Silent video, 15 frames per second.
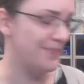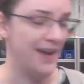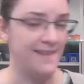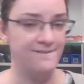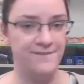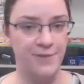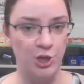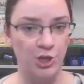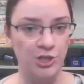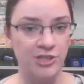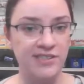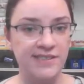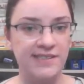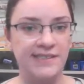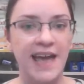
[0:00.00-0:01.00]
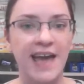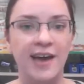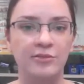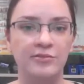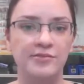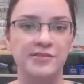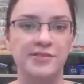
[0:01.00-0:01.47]
my first
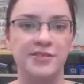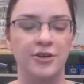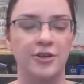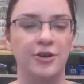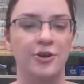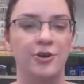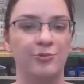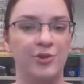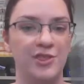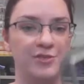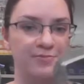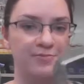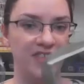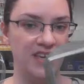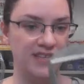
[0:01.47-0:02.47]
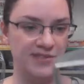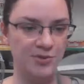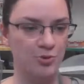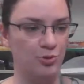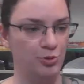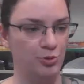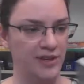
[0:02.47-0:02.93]
sound with these
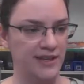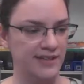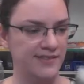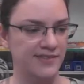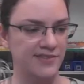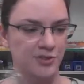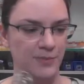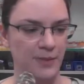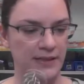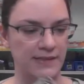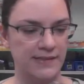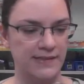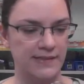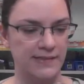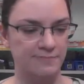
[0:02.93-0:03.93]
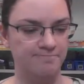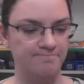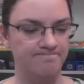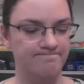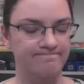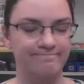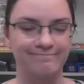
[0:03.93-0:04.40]
cool instruments,
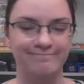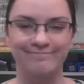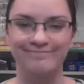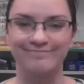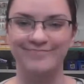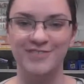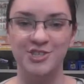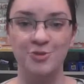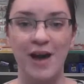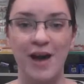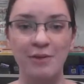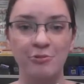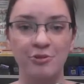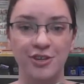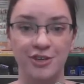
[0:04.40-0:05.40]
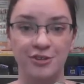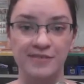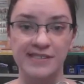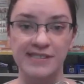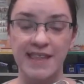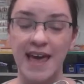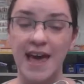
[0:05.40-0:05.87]
so I will
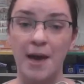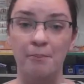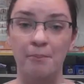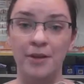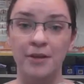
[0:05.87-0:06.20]
use them.